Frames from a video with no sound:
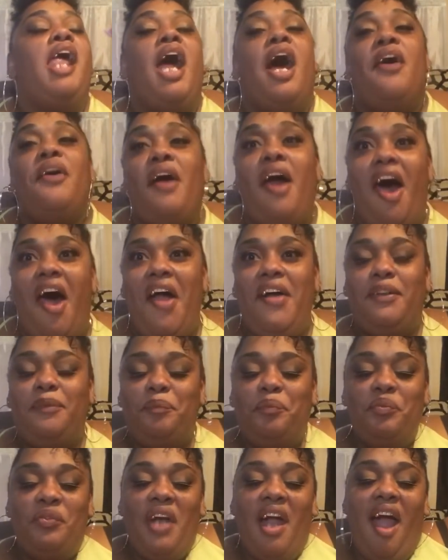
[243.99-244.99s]
Okay,
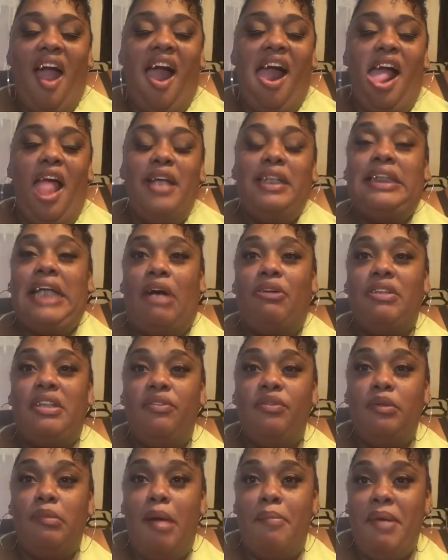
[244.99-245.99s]
and I was
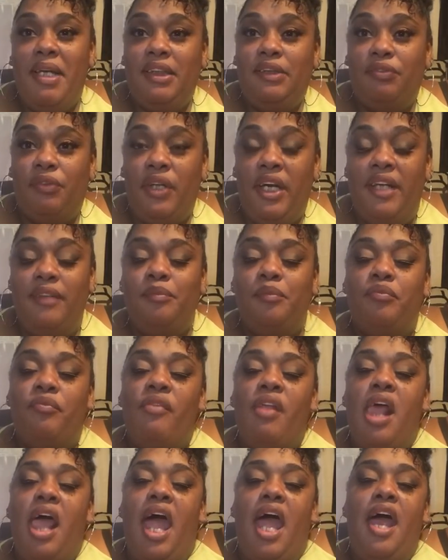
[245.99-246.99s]
in with my best friend.
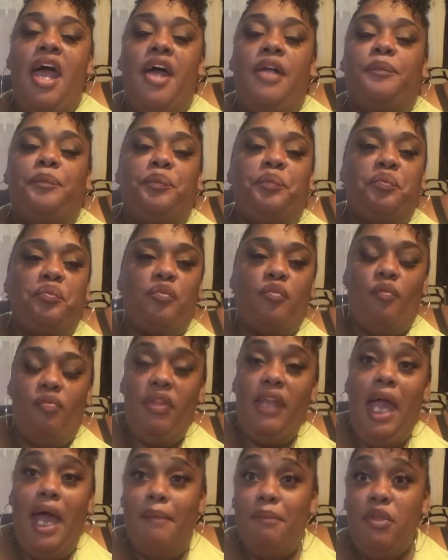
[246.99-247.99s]
And
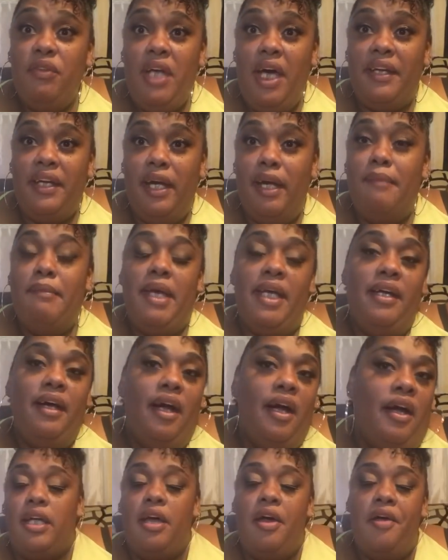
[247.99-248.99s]
I moved out there and met
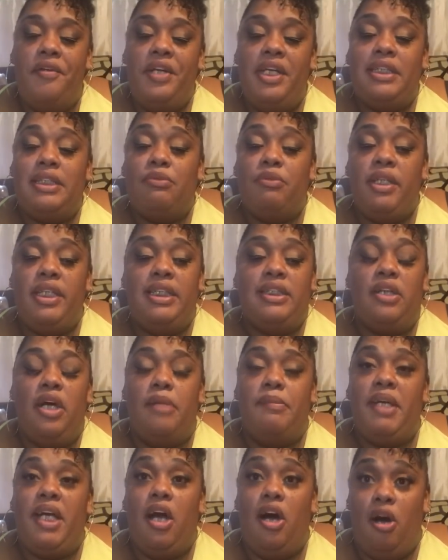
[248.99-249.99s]
her. This one is
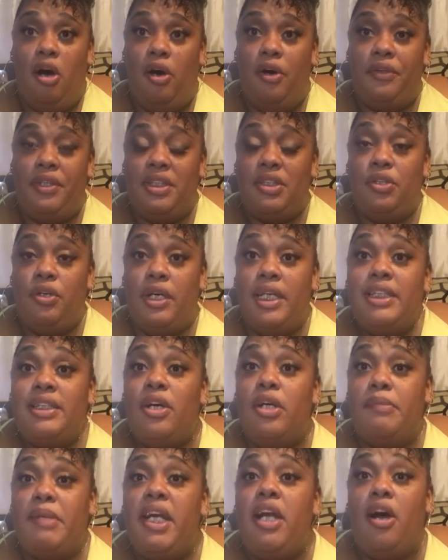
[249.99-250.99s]
going to be called, the story is
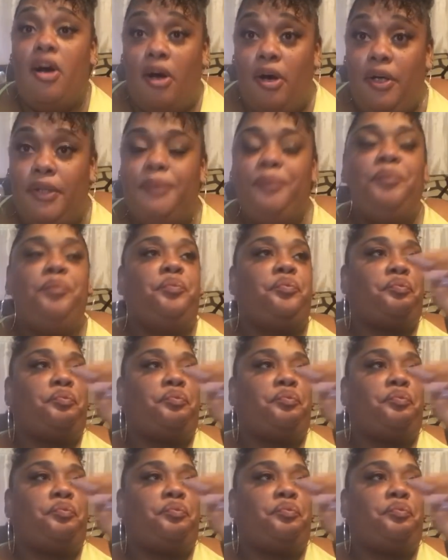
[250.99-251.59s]
going to be called,